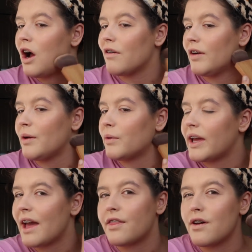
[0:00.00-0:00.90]
I really want
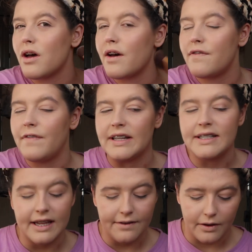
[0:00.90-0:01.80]
to get the
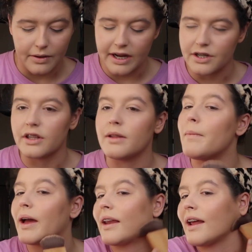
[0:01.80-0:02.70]
Fenty foundation
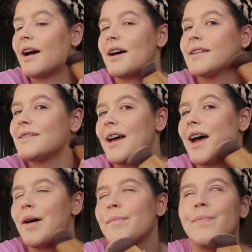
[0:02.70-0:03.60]
that Megan has,
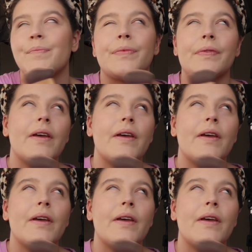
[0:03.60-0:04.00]
but